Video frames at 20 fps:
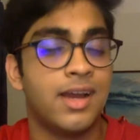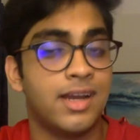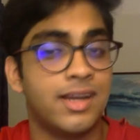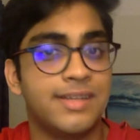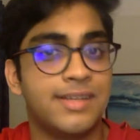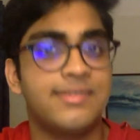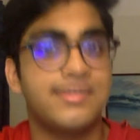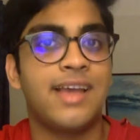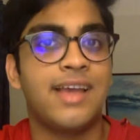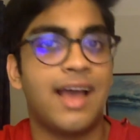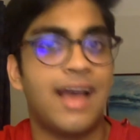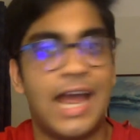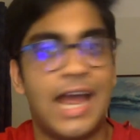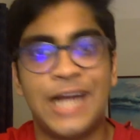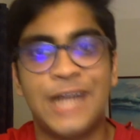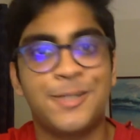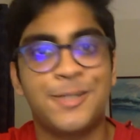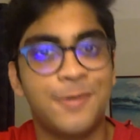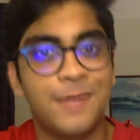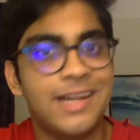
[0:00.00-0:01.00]
Does he
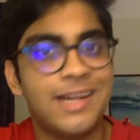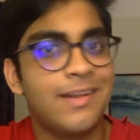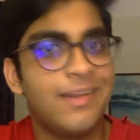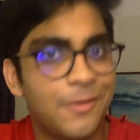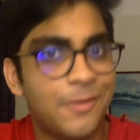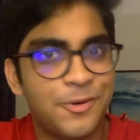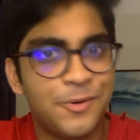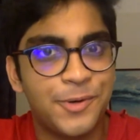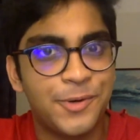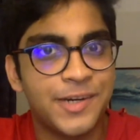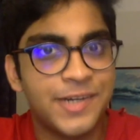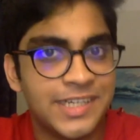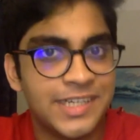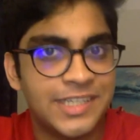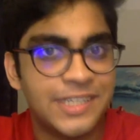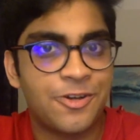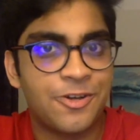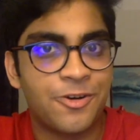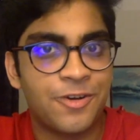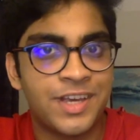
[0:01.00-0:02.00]
actually know what
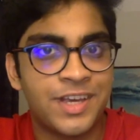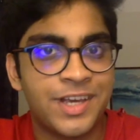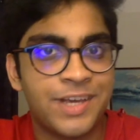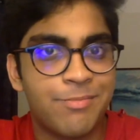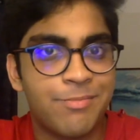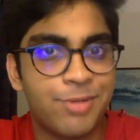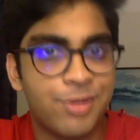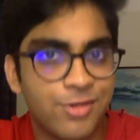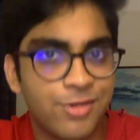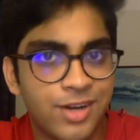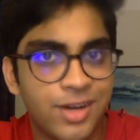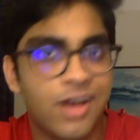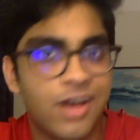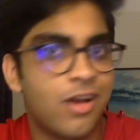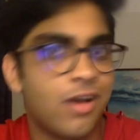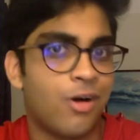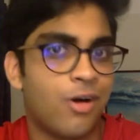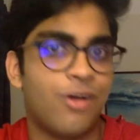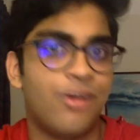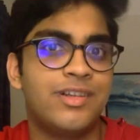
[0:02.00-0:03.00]
he's talking about,
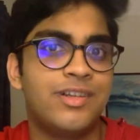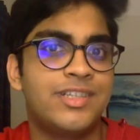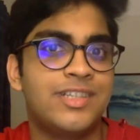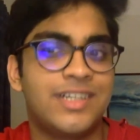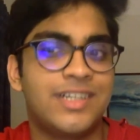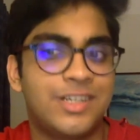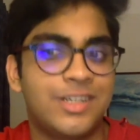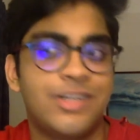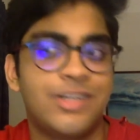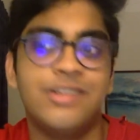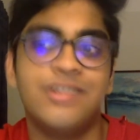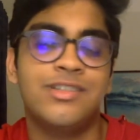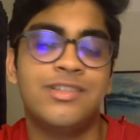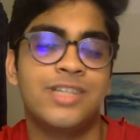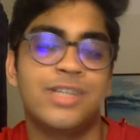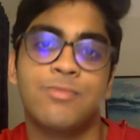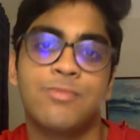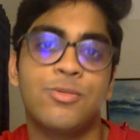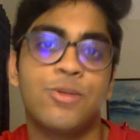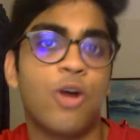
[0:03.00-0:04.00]
or is it just
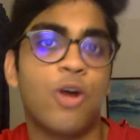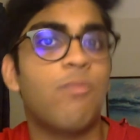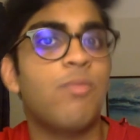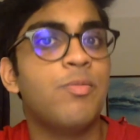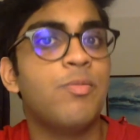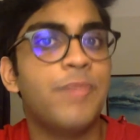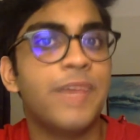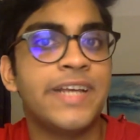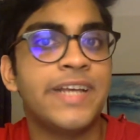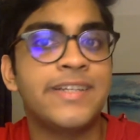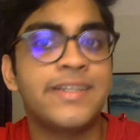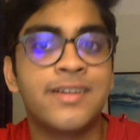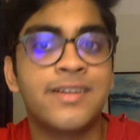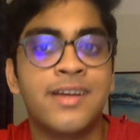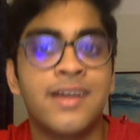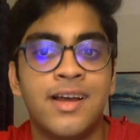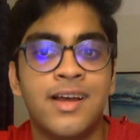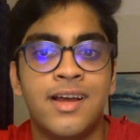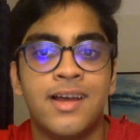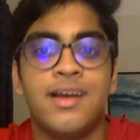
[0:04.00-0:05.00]
some copy paste
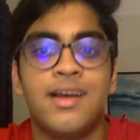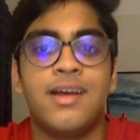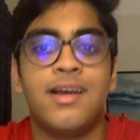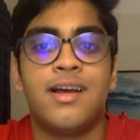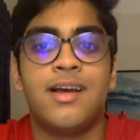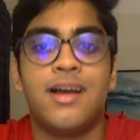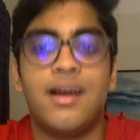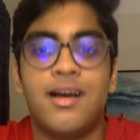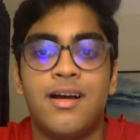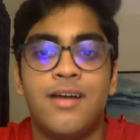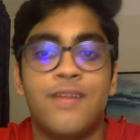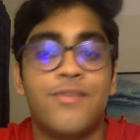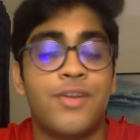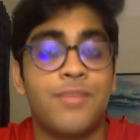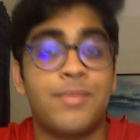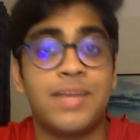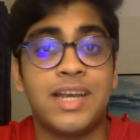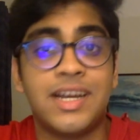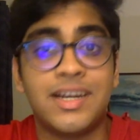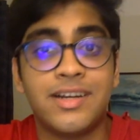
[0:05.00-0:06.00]

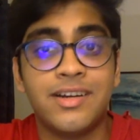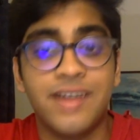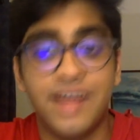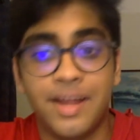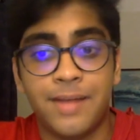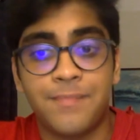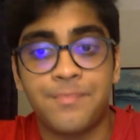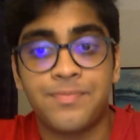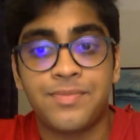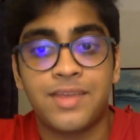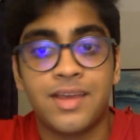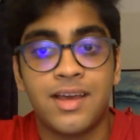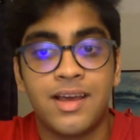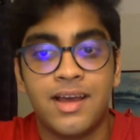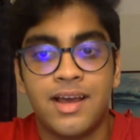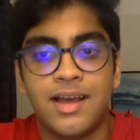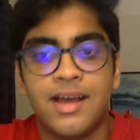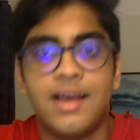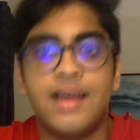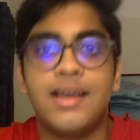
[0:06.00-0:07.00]
from the internet?
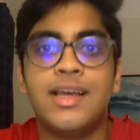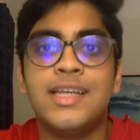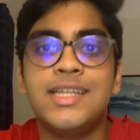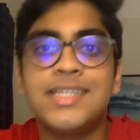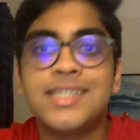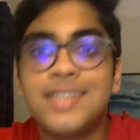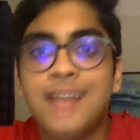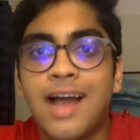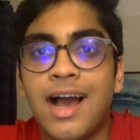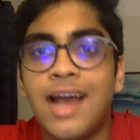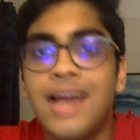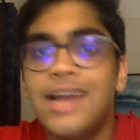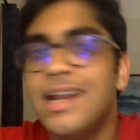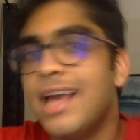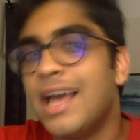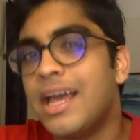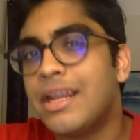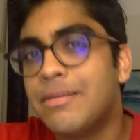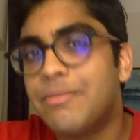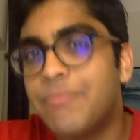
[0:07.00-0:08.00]
His style
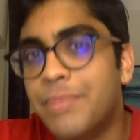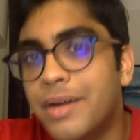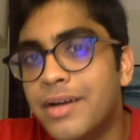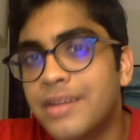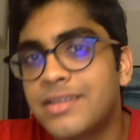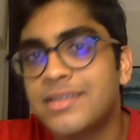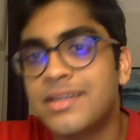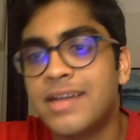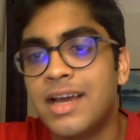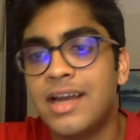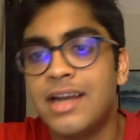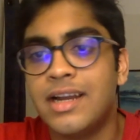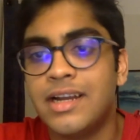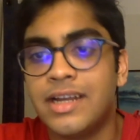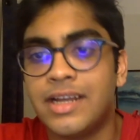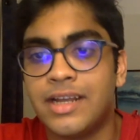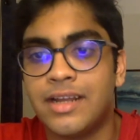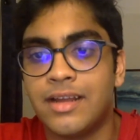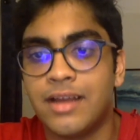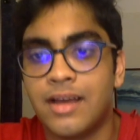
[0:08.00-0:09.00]
and
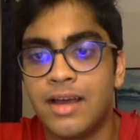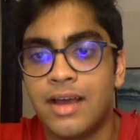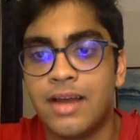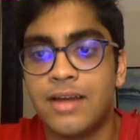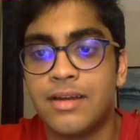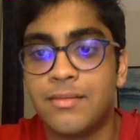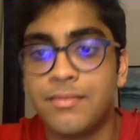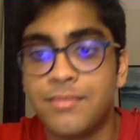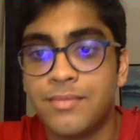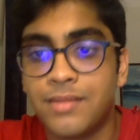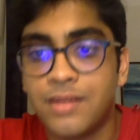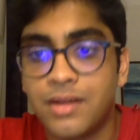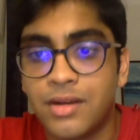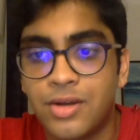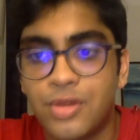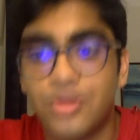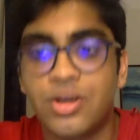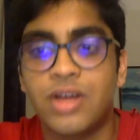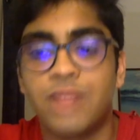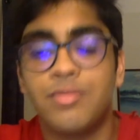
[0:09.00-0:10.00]
personality, and
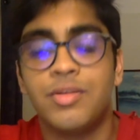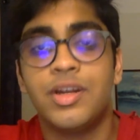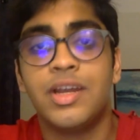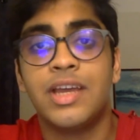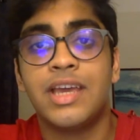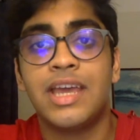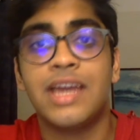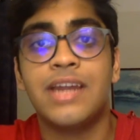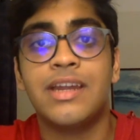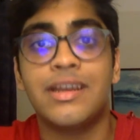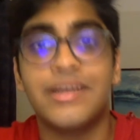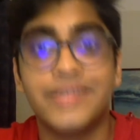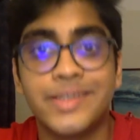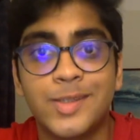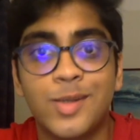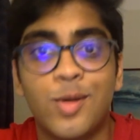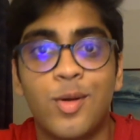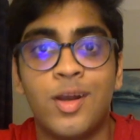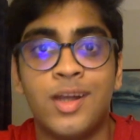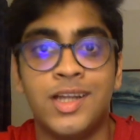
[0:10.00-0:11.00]
to communicate his
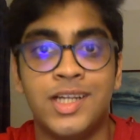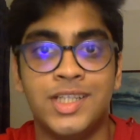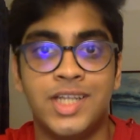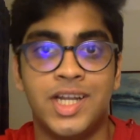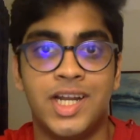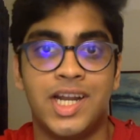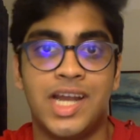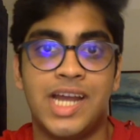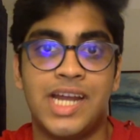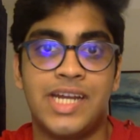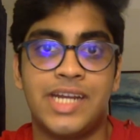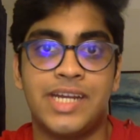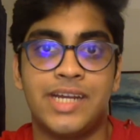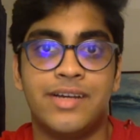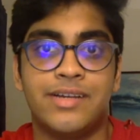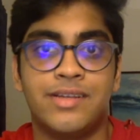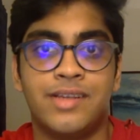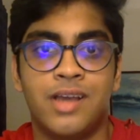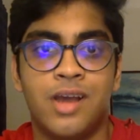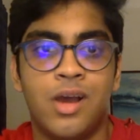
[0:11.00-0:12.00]
knowledge and
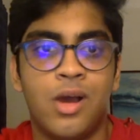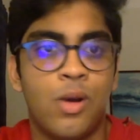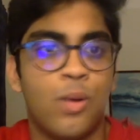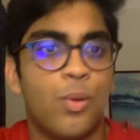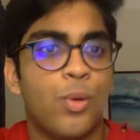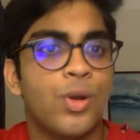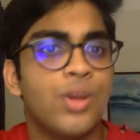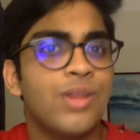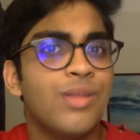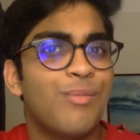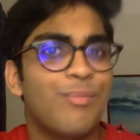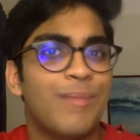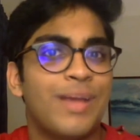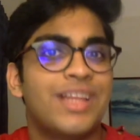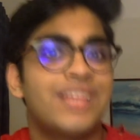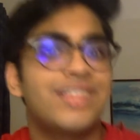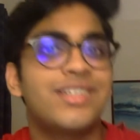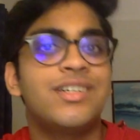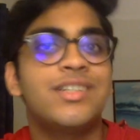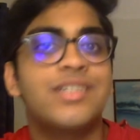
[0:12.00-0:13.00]
ideas. What are the
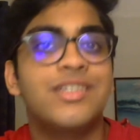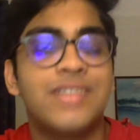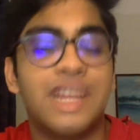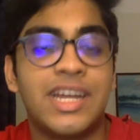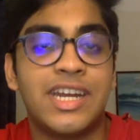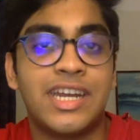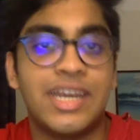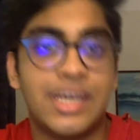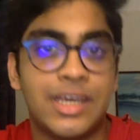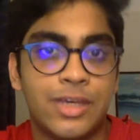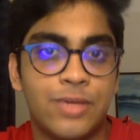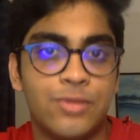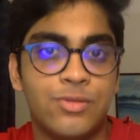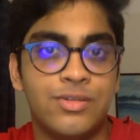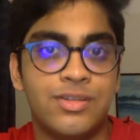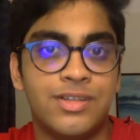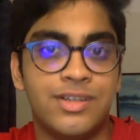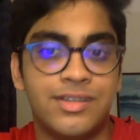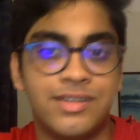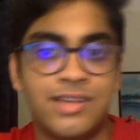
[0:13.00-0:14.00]
methods that he
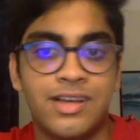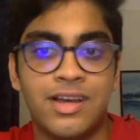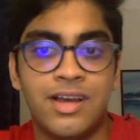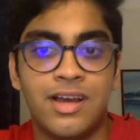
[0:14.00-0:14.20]
uses?